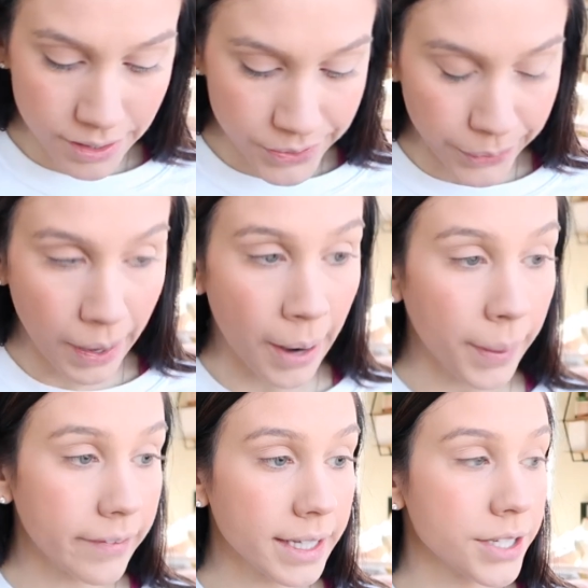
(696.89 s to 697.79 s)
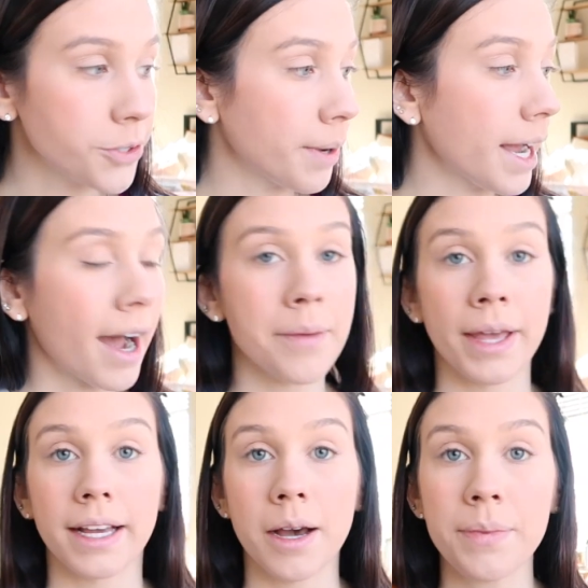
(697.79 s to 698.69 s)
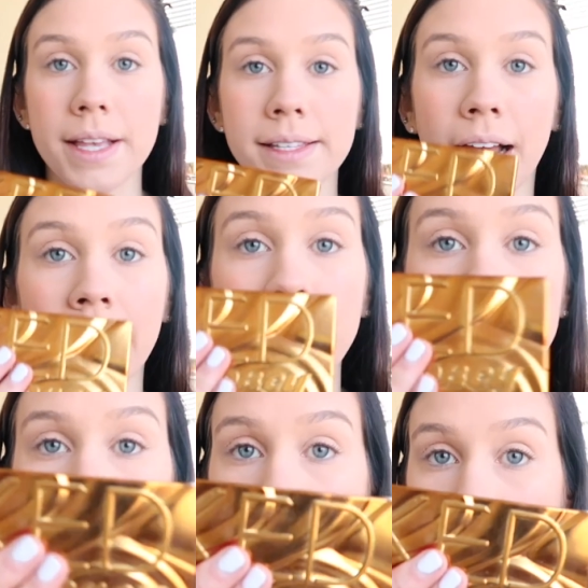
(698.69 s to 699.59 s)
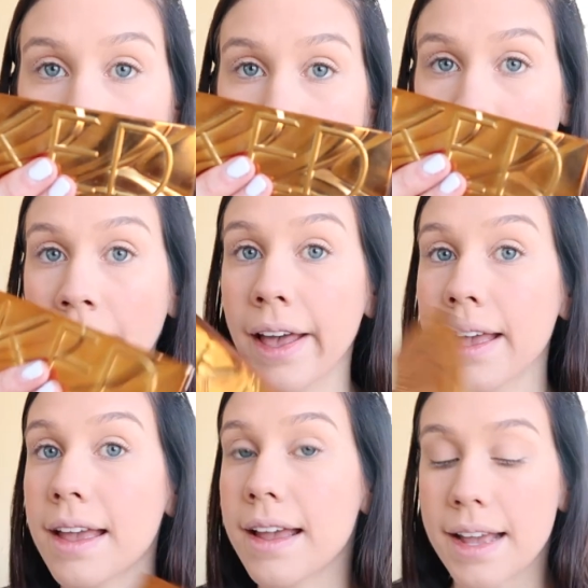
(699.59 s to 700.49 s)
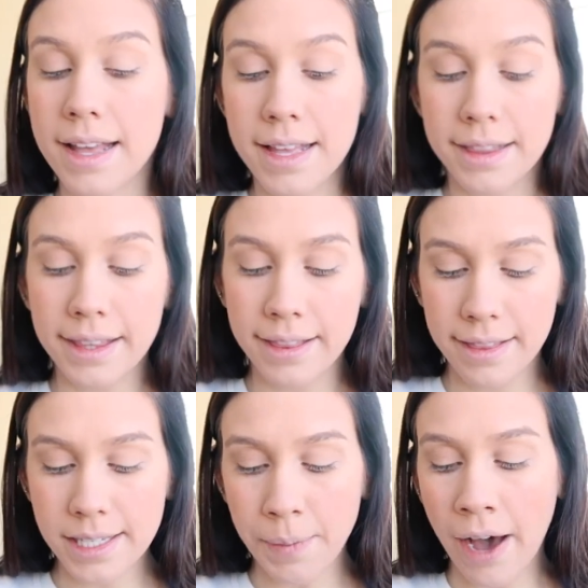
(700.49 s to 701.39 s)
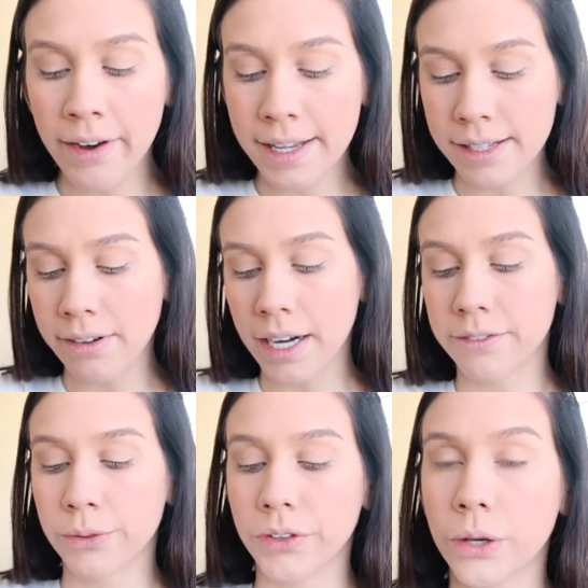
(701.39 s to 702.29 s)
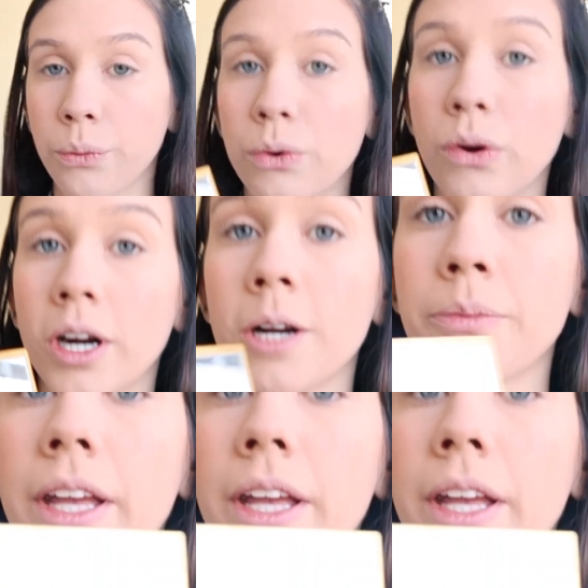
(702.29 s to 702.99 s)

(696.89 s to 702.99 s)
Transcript: So how I like to do my eye makeup is I use the Honey palette. This palette has a lot of really warm